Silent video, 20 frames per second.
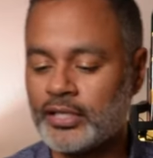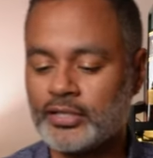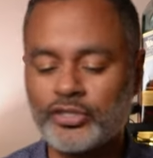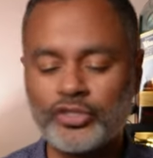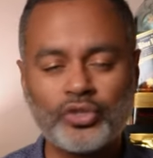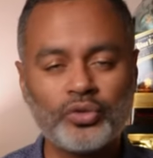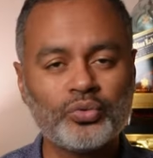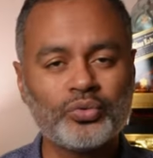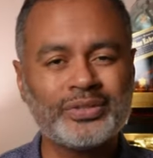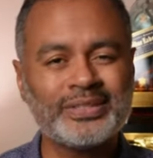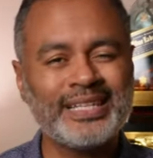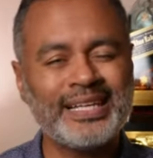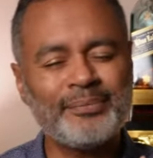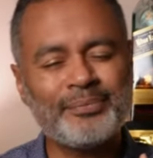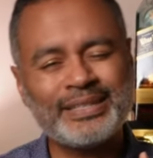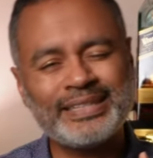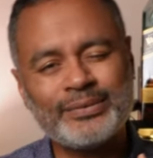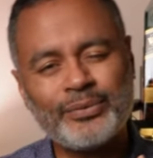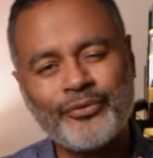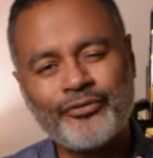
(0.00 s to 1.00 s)
a little,
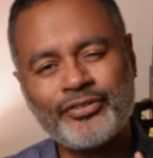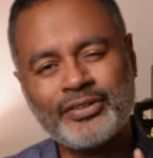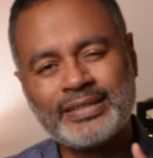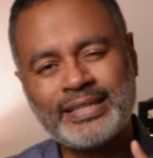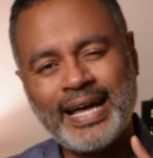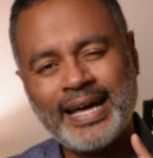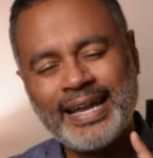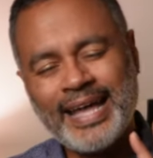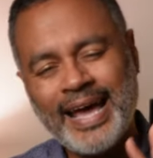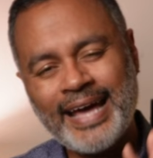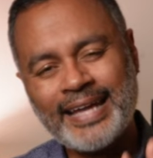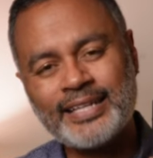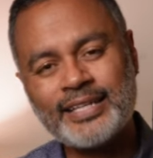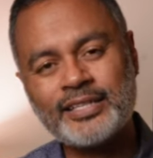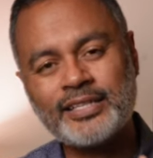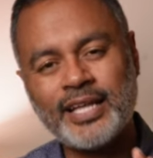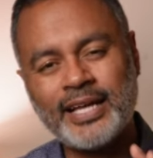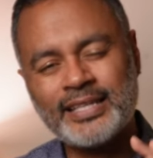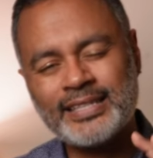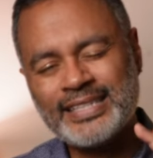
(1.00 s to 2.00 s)
but with not
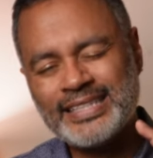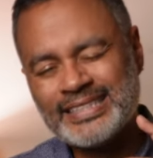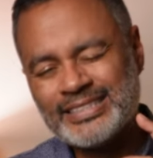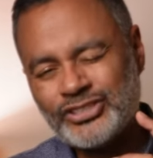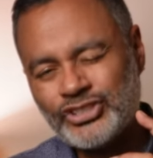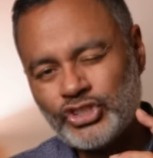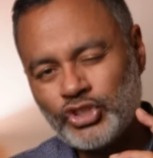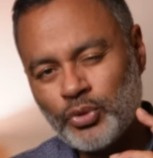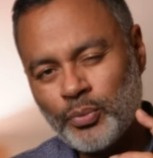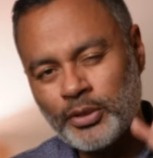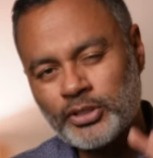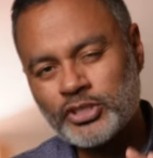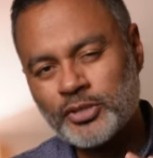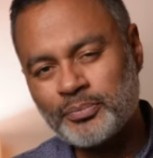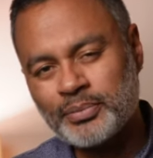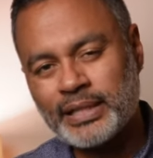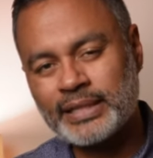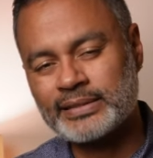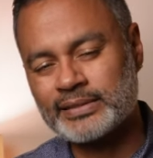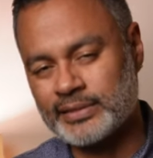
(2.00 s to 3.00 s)
adding too much
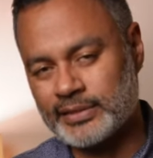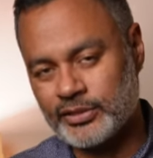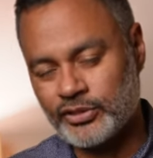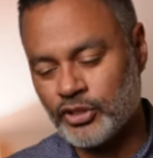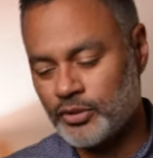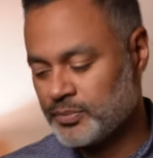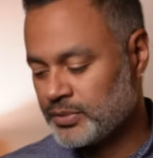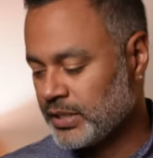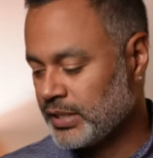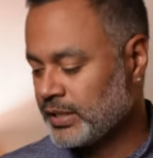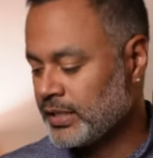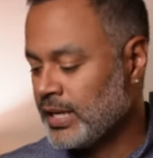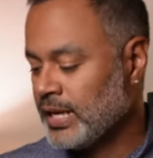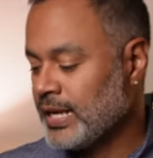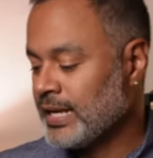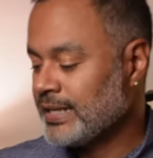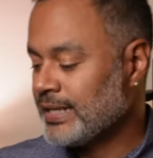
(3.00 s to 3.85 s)
complexity, you know what I'm saying?